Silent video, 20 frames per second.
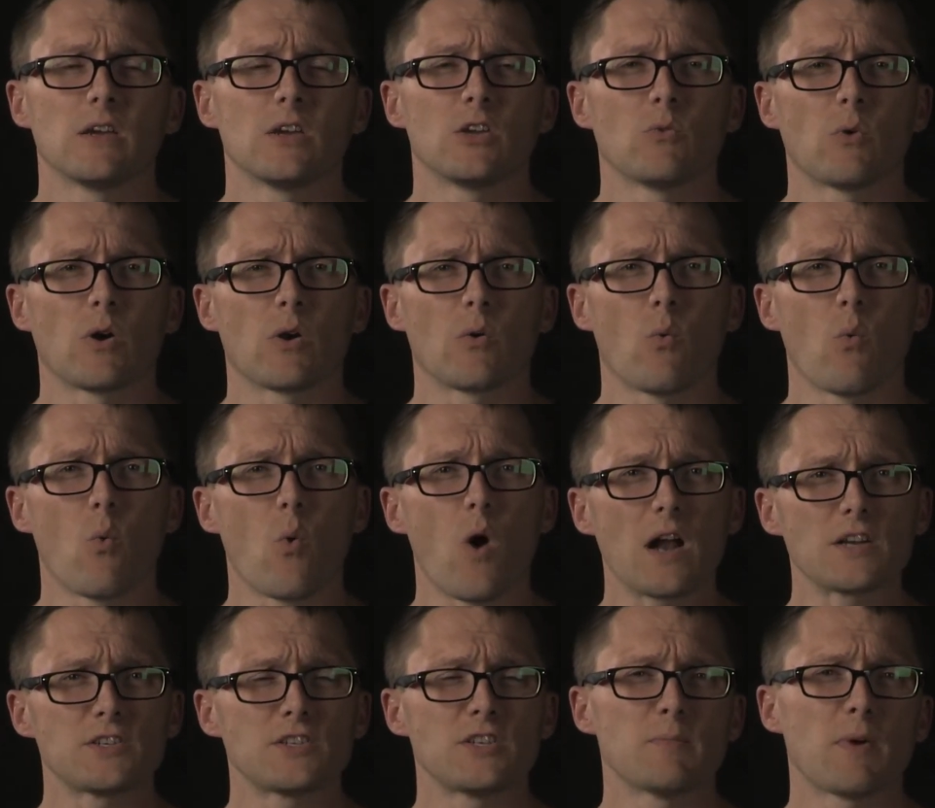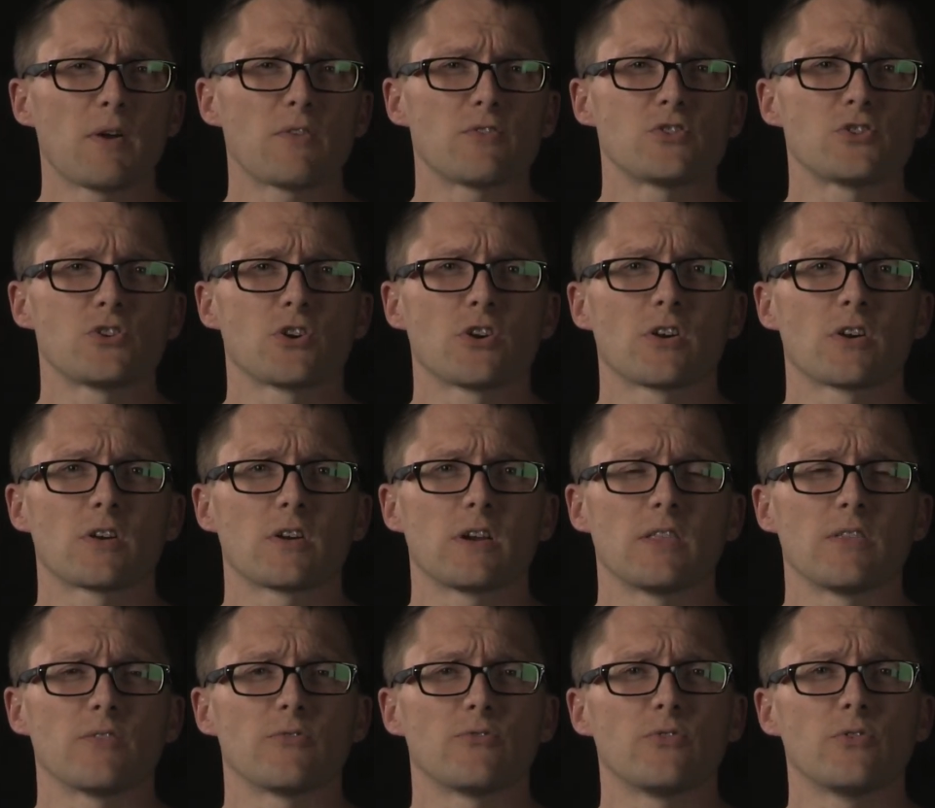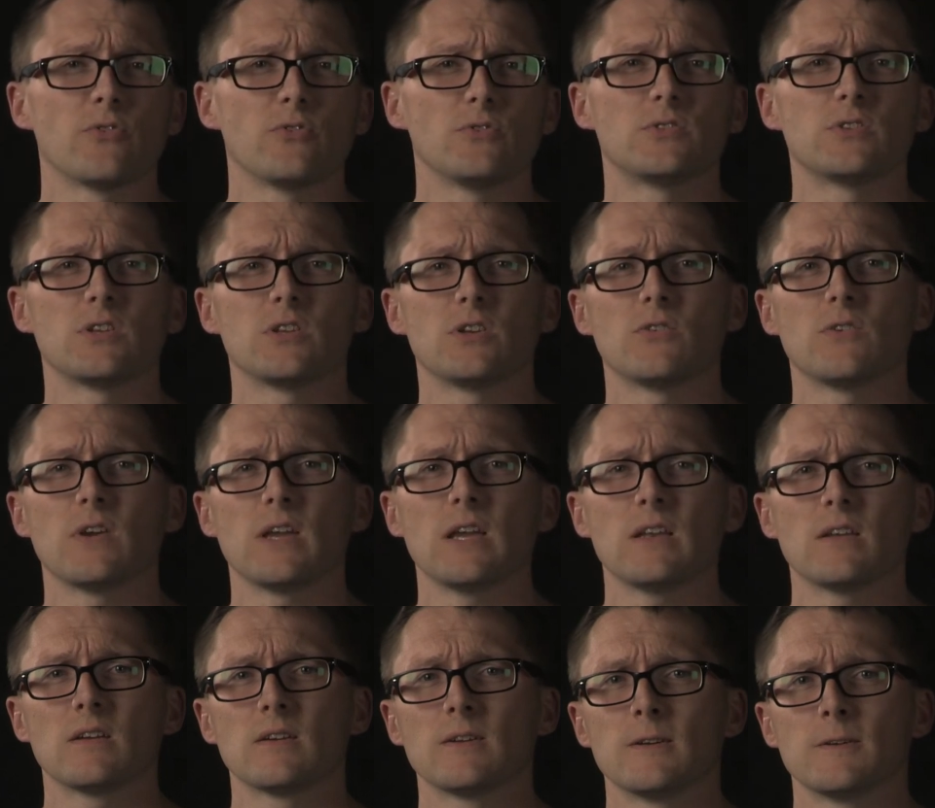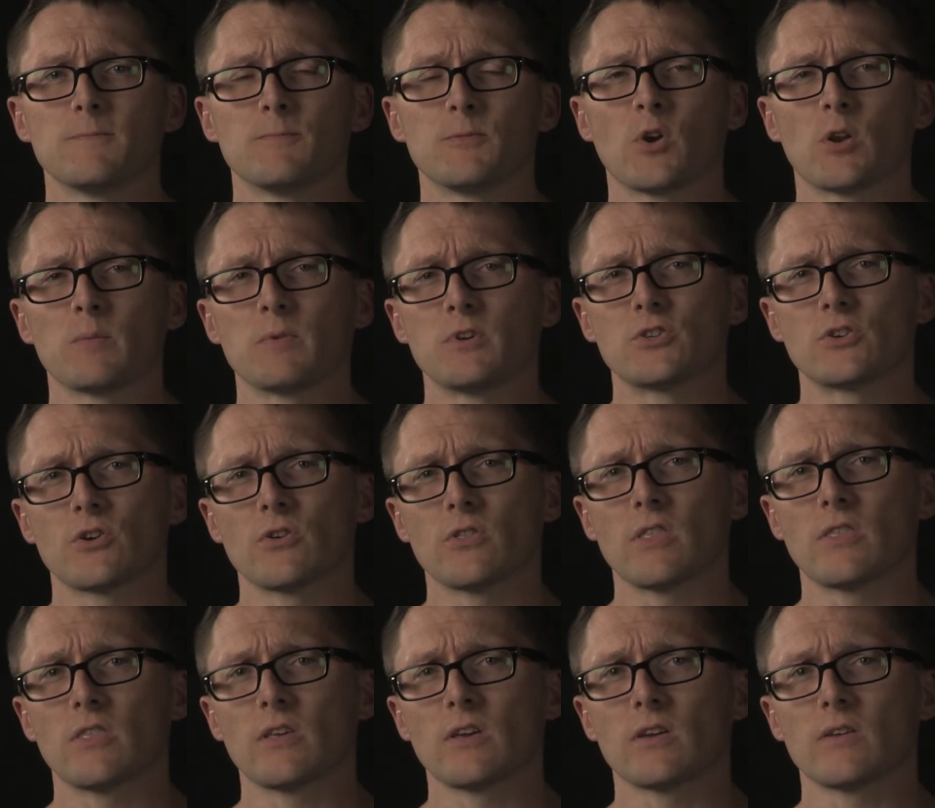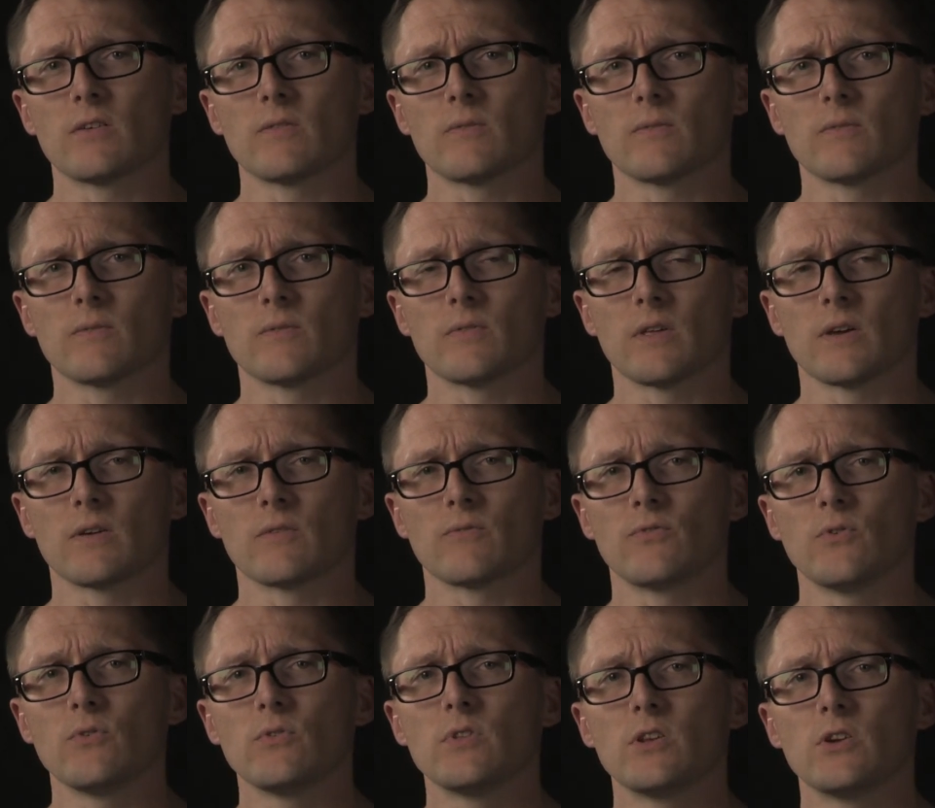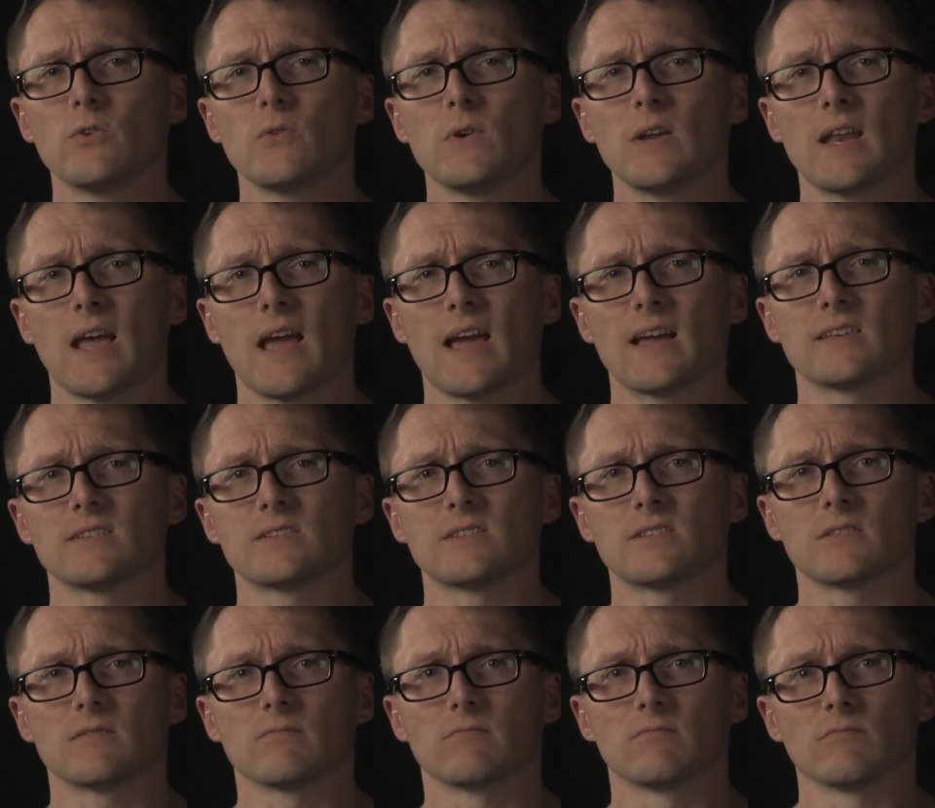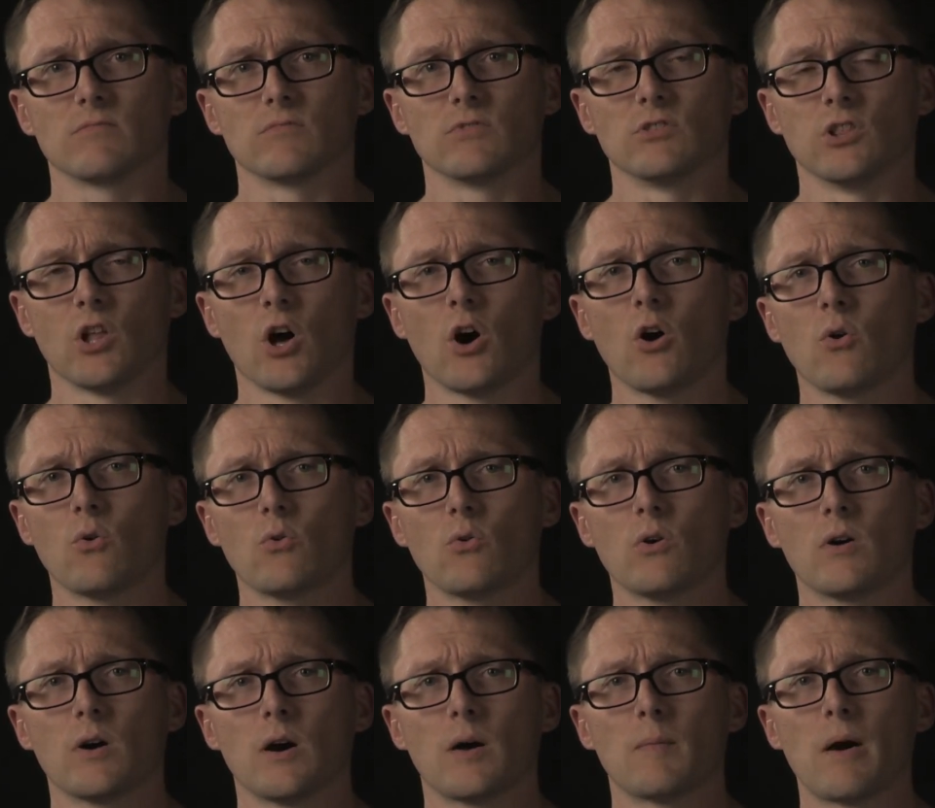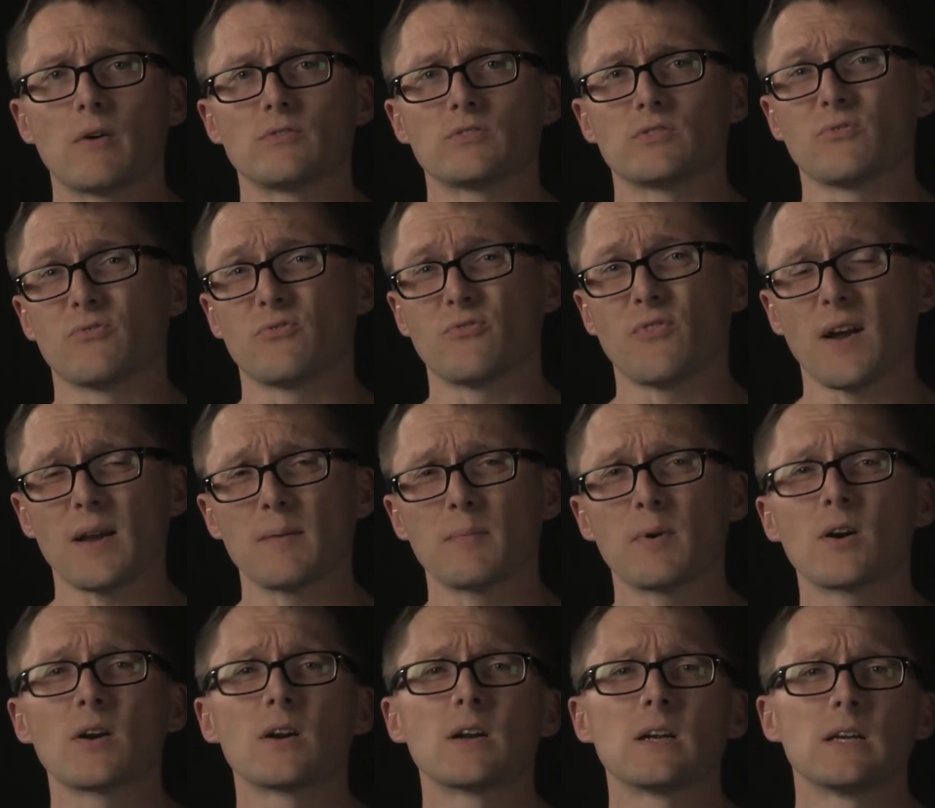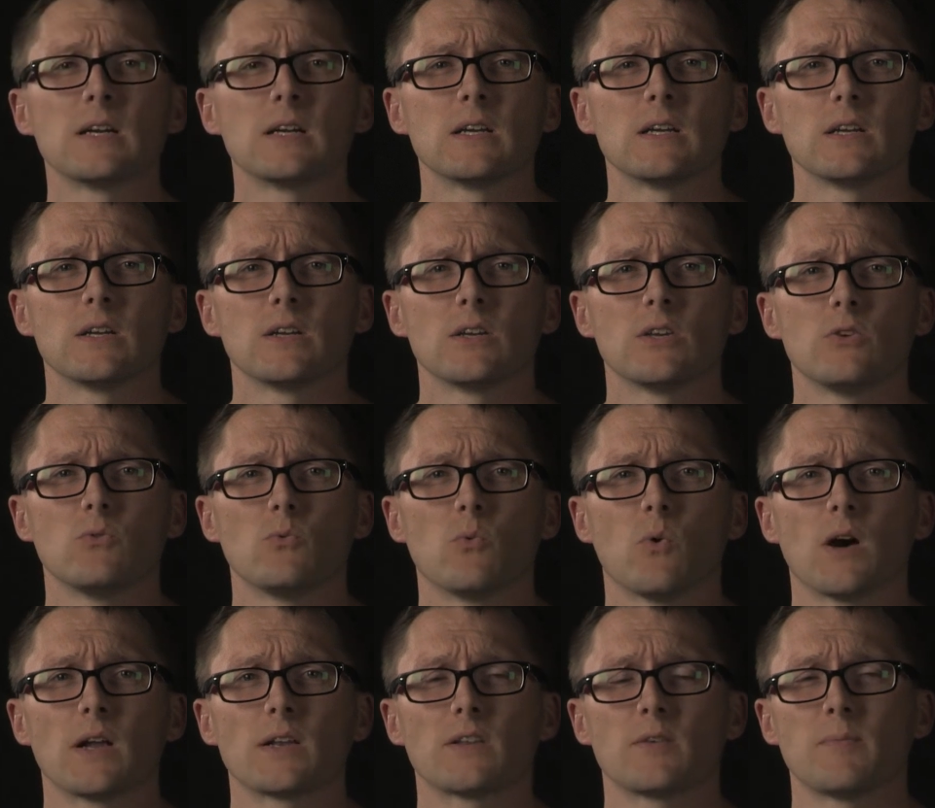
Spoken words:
You want to watch the amount of sugar in the foods that you eat. You want to be sure that the food that you eat has low amounts of fiber. You want